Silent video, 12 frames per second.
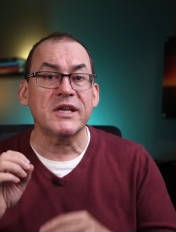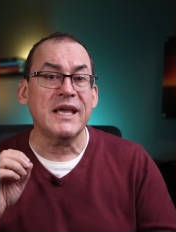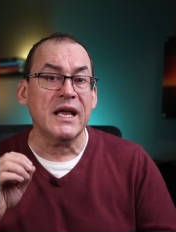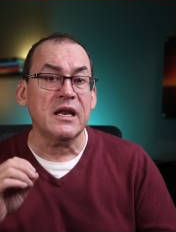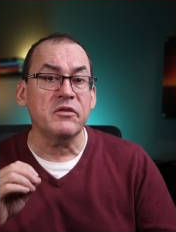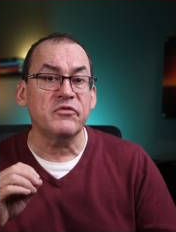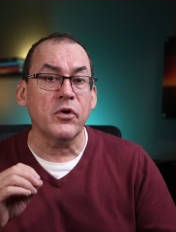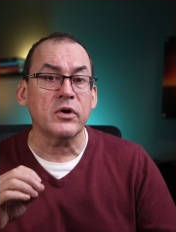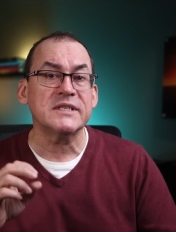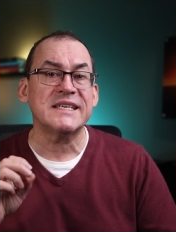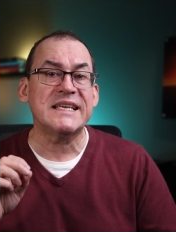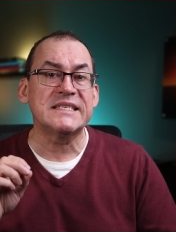to get in
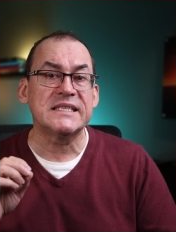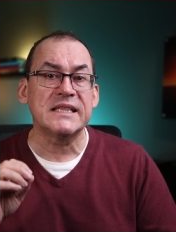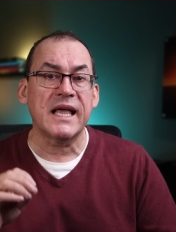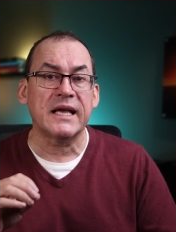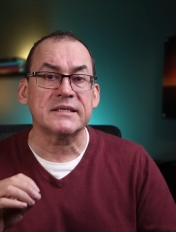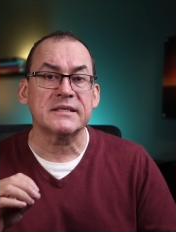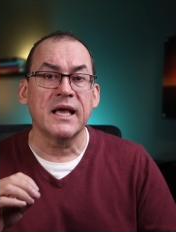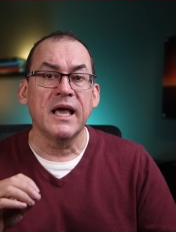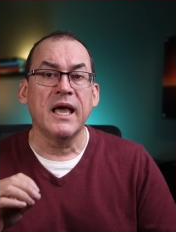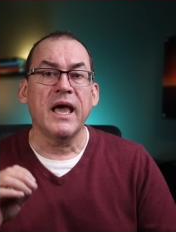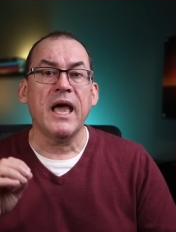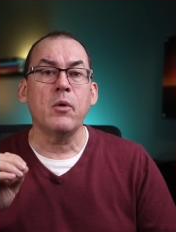focus is less
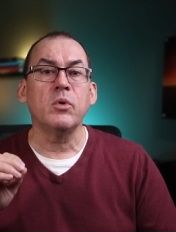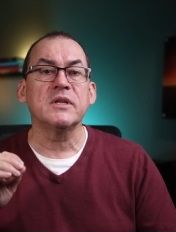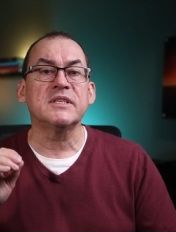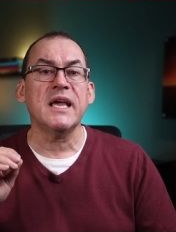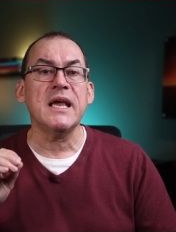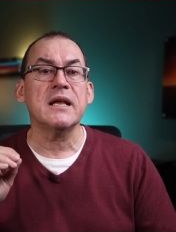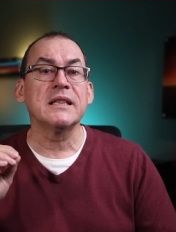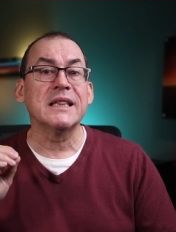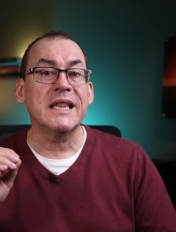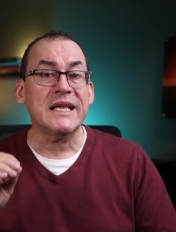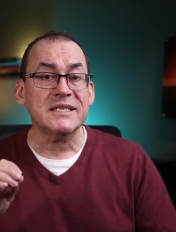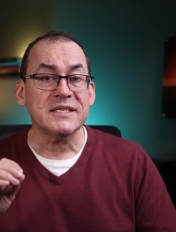and will take
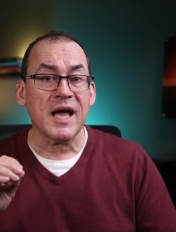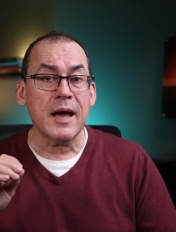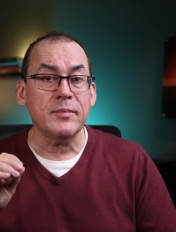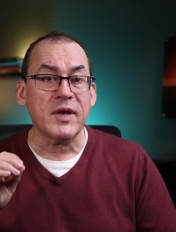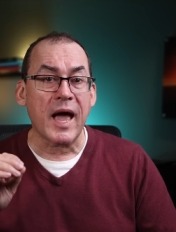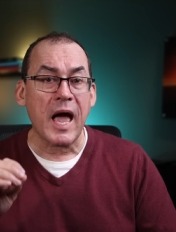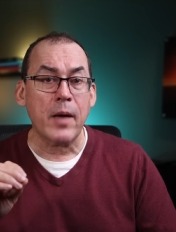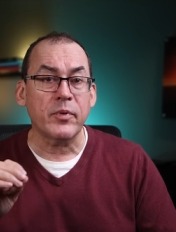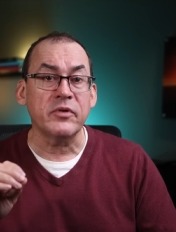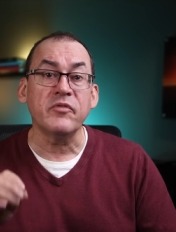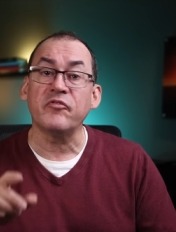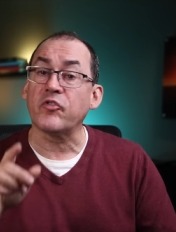less time to
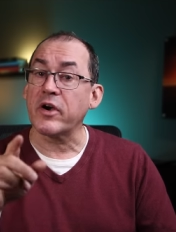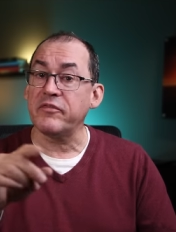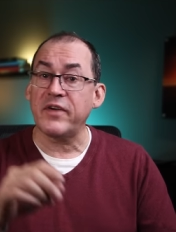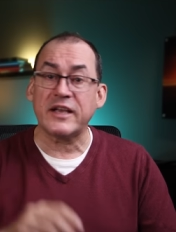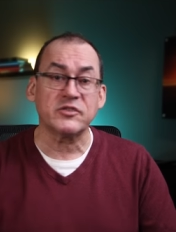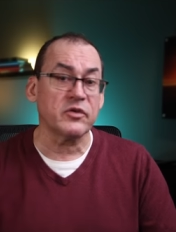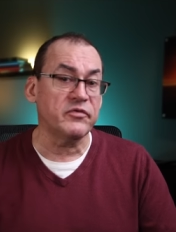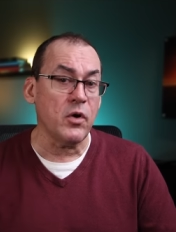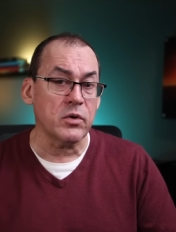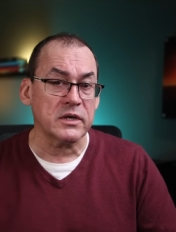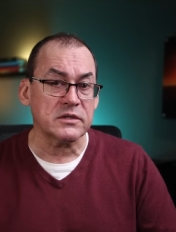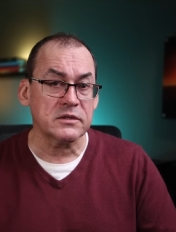happen for a faster
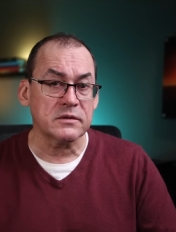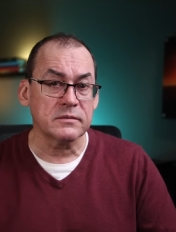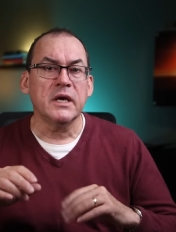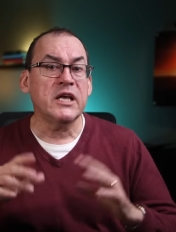focus.